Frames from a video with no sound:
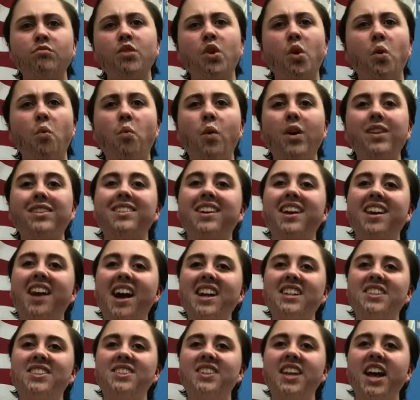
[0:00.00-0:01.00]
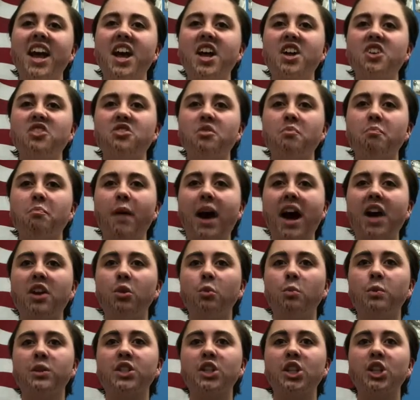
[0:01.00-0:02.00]
What can I say? The
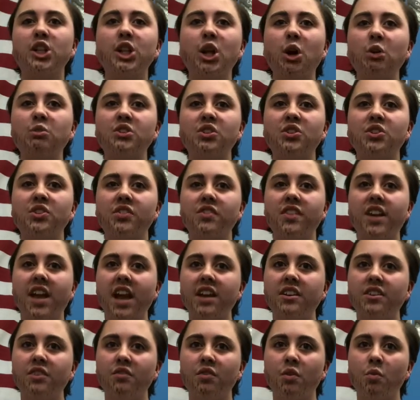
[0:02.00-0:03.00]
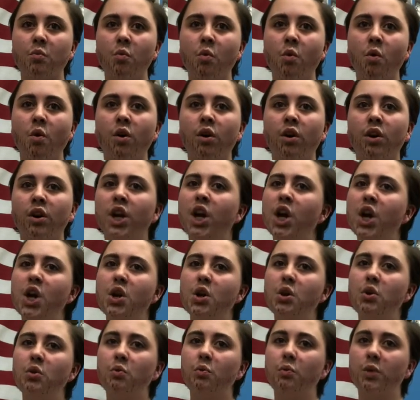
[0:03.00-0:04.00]
battle was closer to the end of the war,
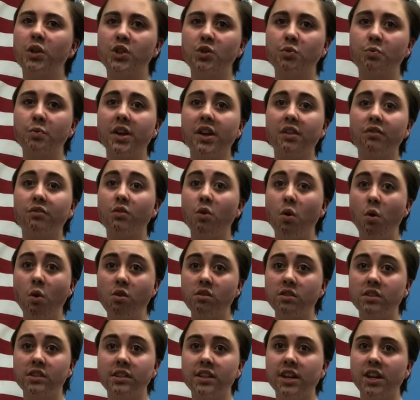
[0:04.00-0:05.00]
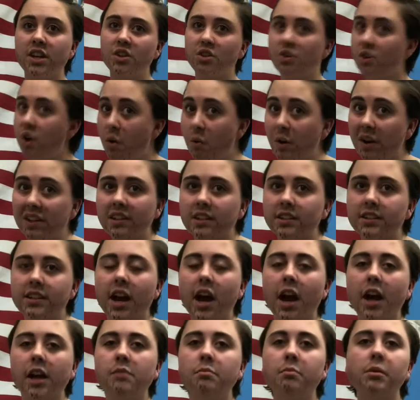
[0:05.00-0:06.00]
which we of course didn't know at the
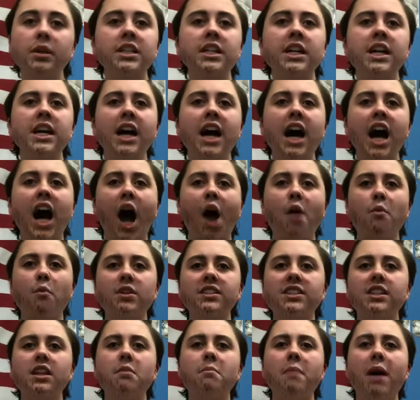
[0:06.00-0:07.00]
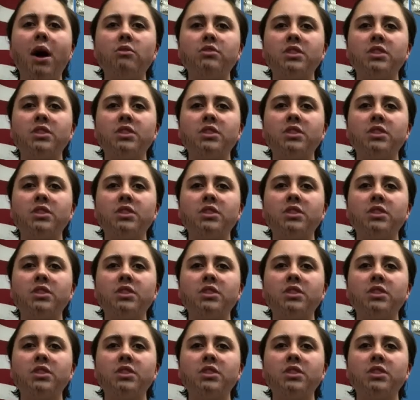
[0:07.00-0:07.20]
time, but I wasn't about